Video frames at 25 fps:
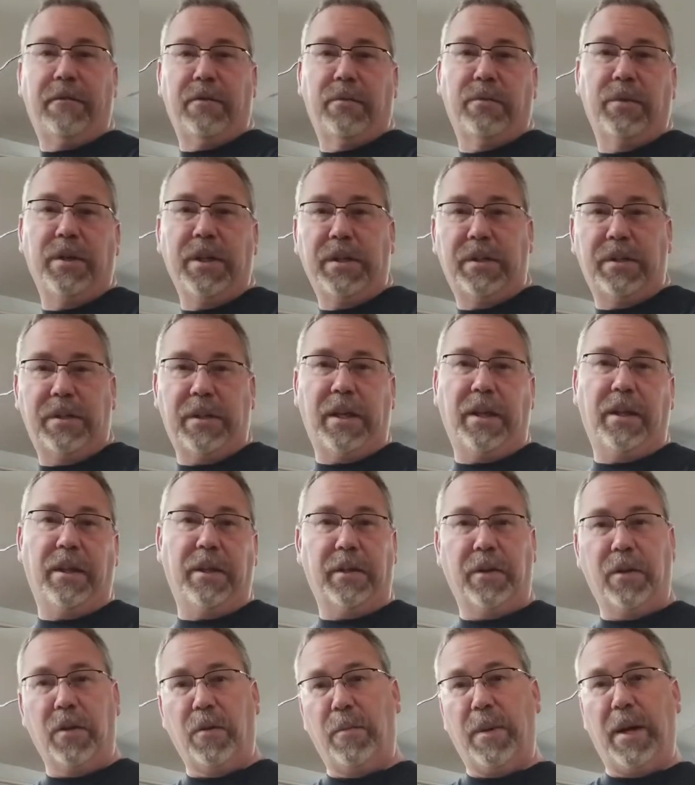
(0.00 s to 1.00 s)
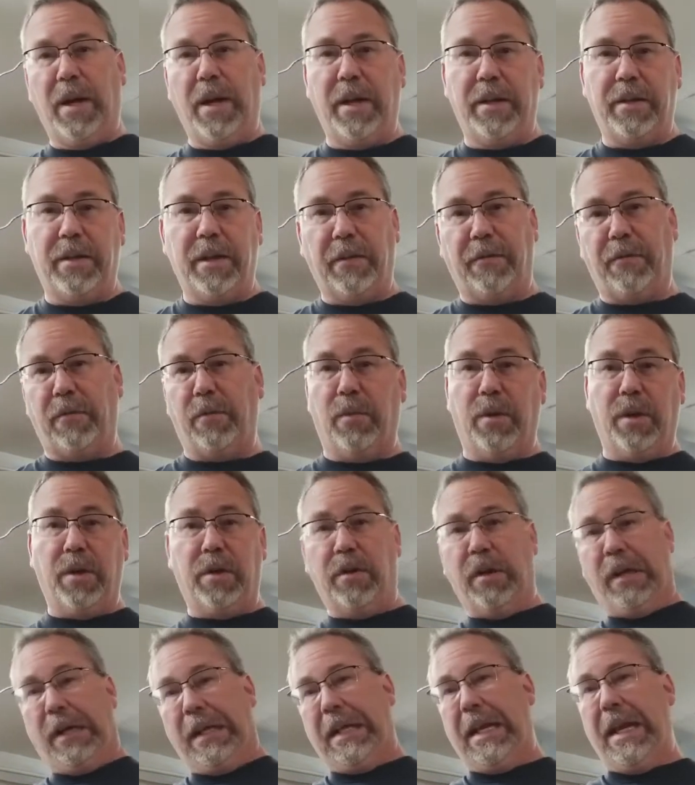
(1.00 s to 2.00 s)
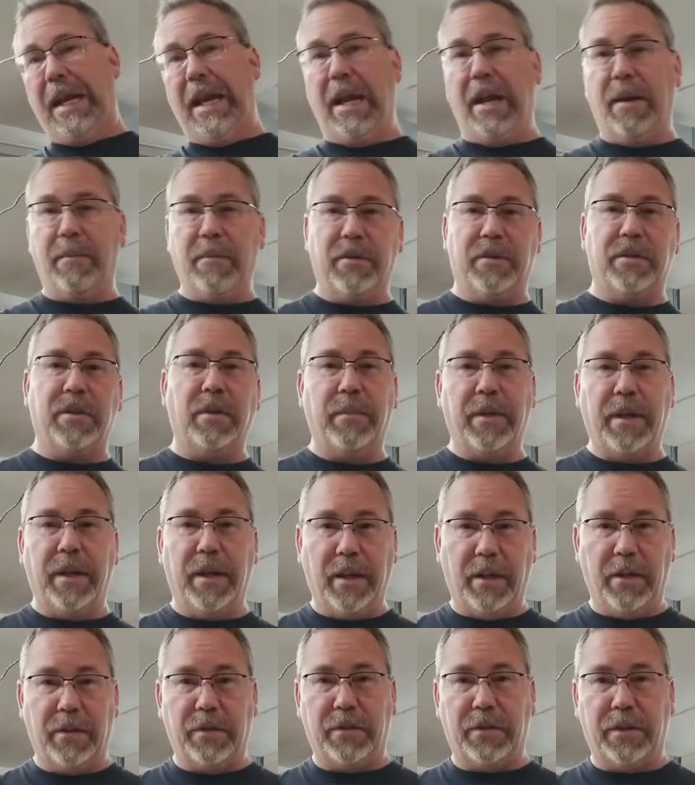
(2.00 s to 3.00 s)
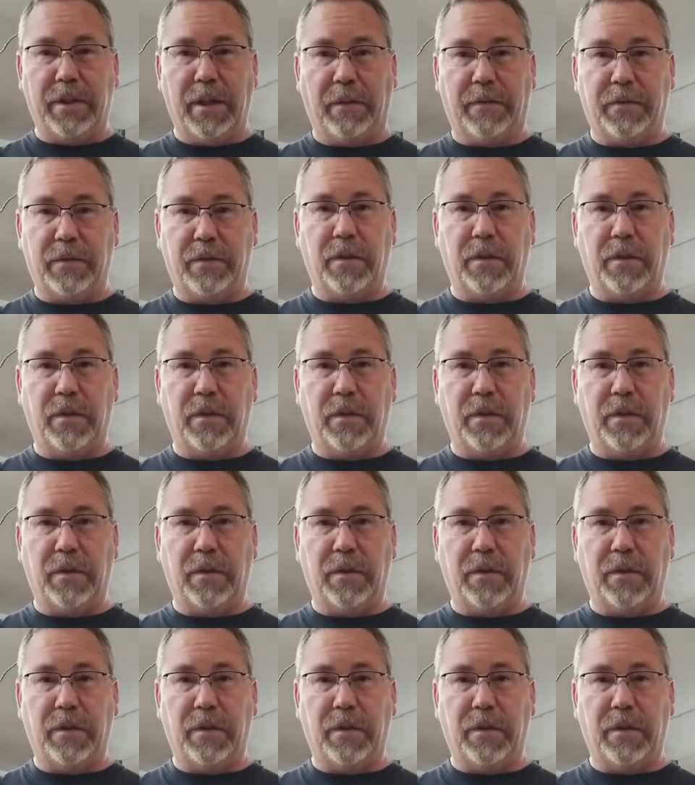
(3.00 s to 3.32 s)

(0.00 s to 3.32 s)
to resell it and go buy a different one or a cam or some of that other stuff.